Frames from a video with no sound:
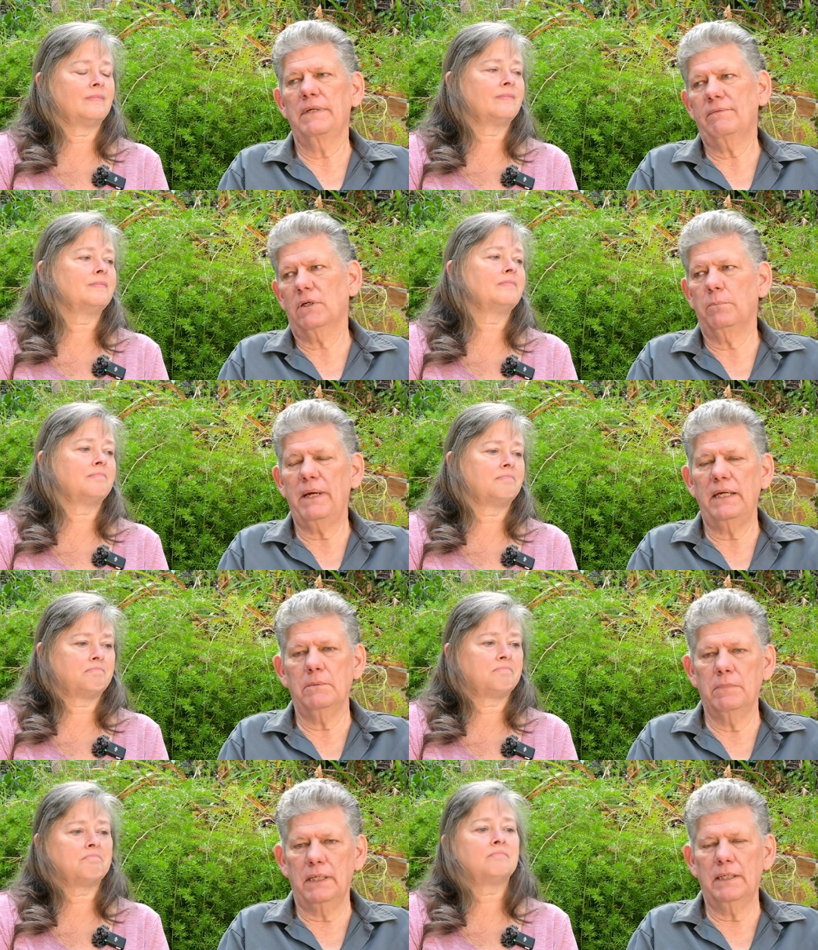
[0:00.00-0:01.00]
Speaker 1: have to go to pay
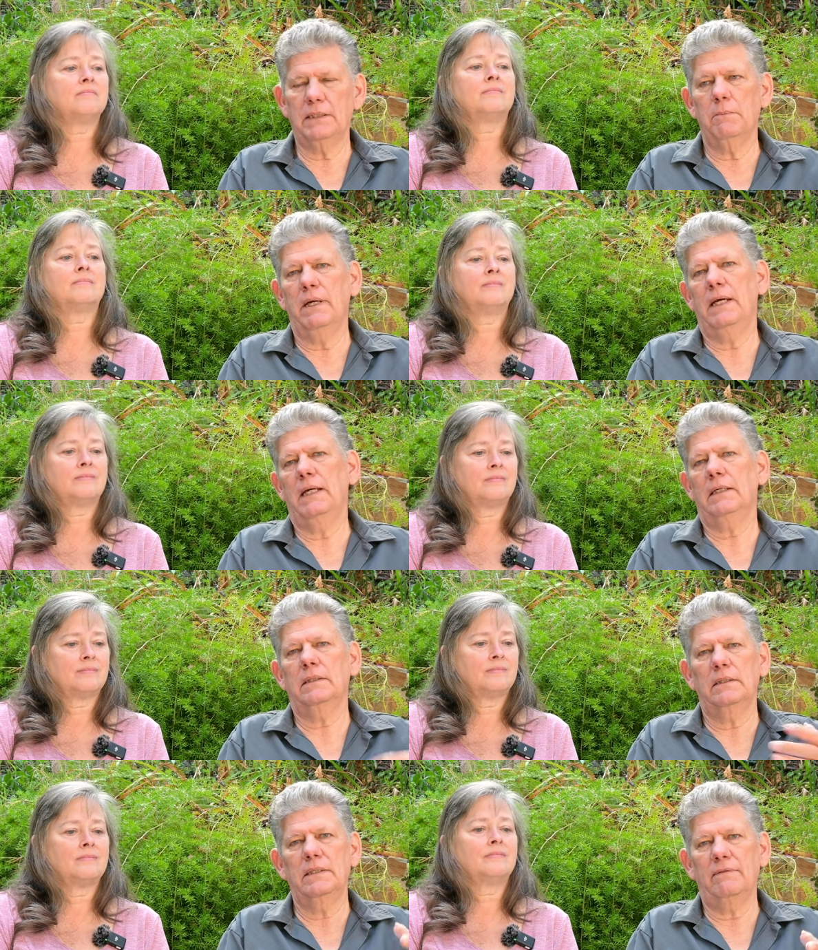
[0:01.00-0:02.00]
your money at the bank,
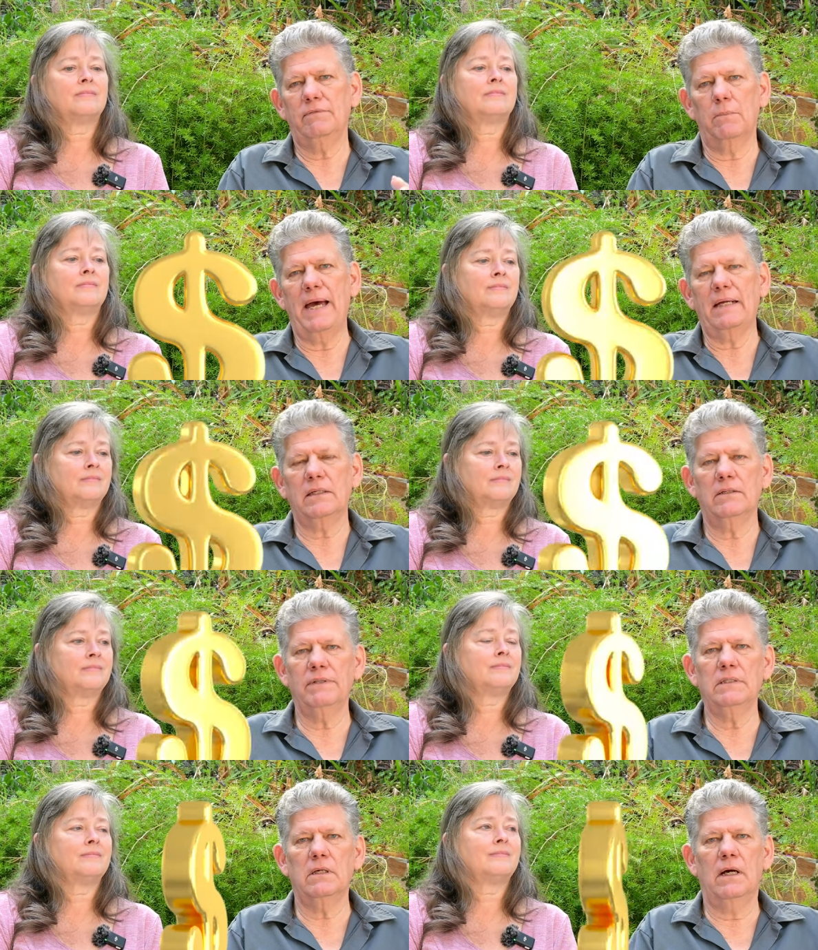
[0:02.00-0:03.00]
and then you have to go back to the
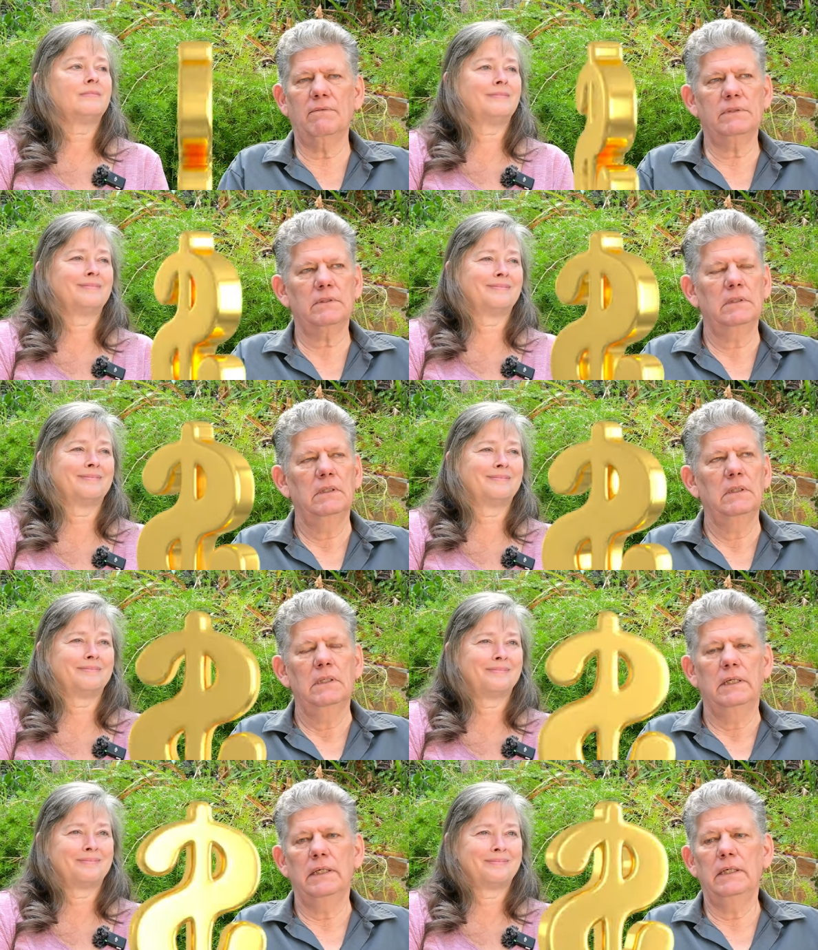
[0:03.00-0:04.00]
visa office
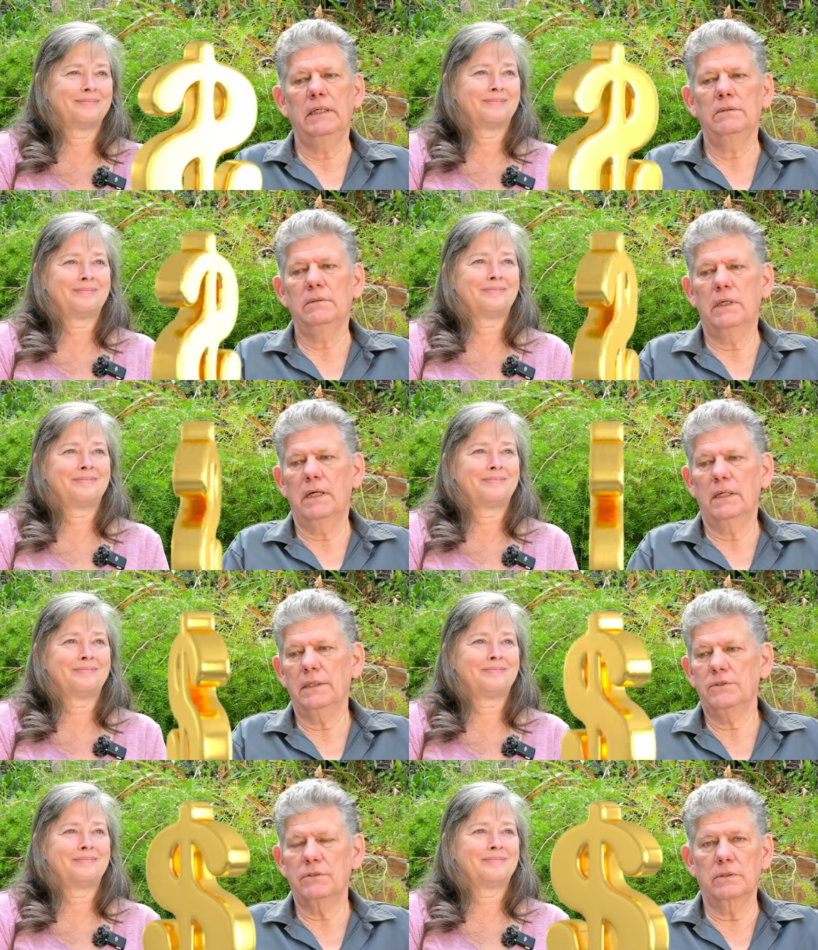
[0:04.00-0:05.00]
and uh,
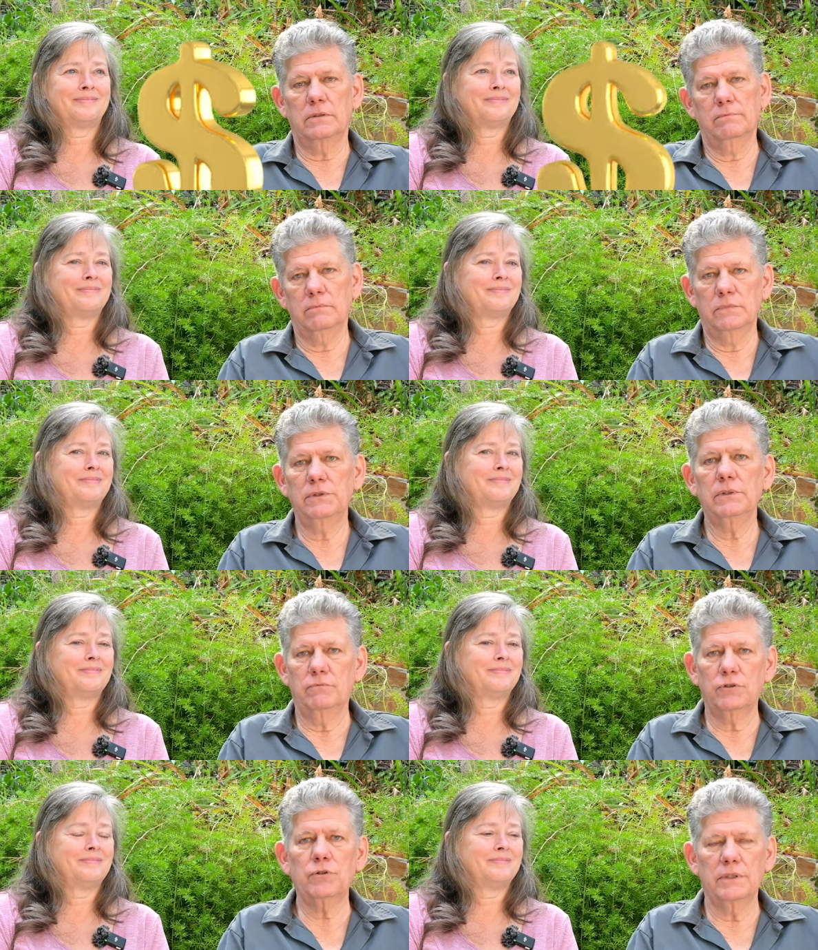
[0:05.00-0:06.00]
get your
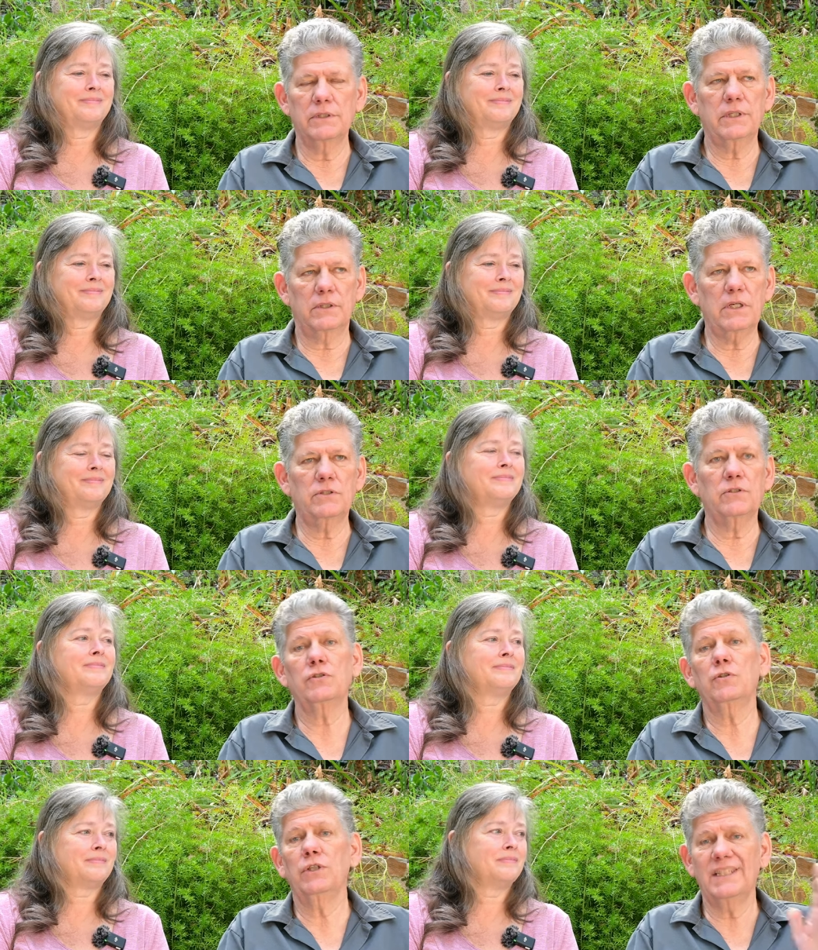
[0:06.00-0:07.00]
tourist extension
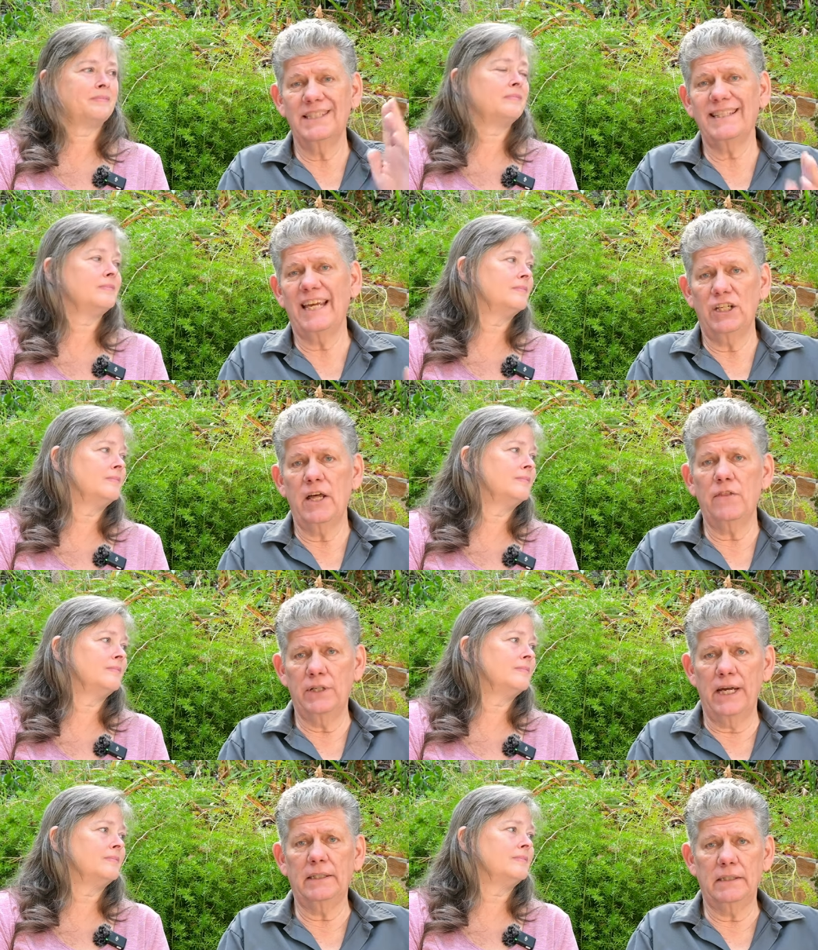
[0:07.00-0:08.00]
so you can stay another
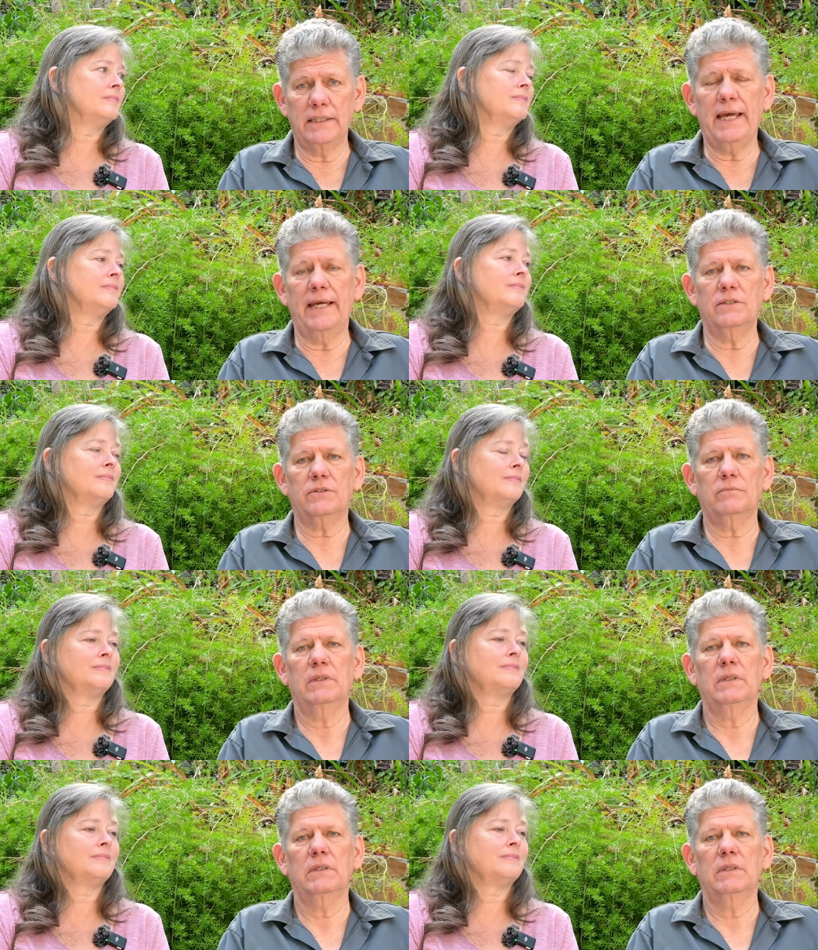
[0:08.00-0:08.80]
ninety days.